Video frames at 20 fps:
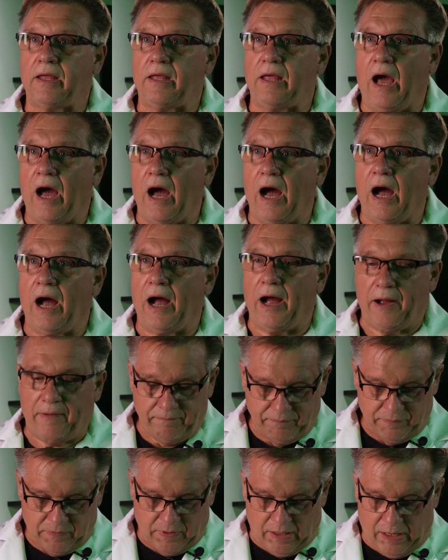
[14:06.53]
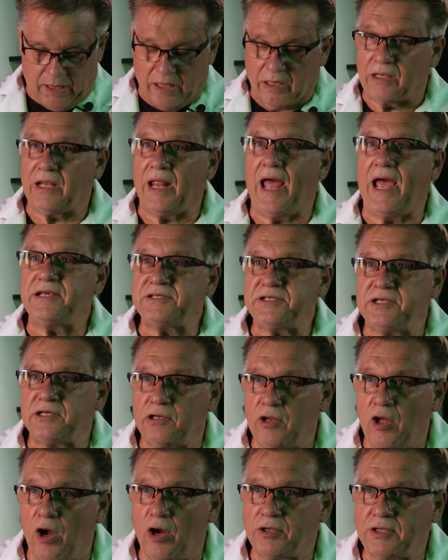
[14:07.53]
lasted a
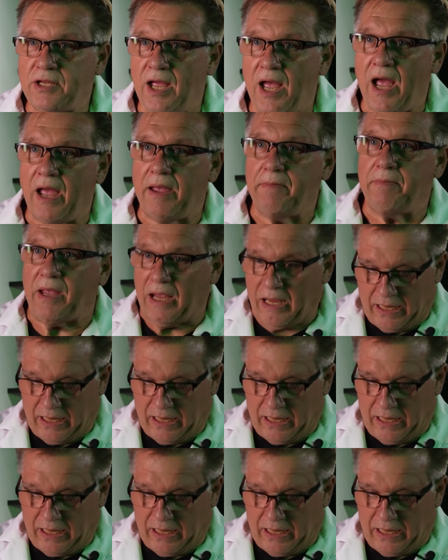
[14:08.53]
long time,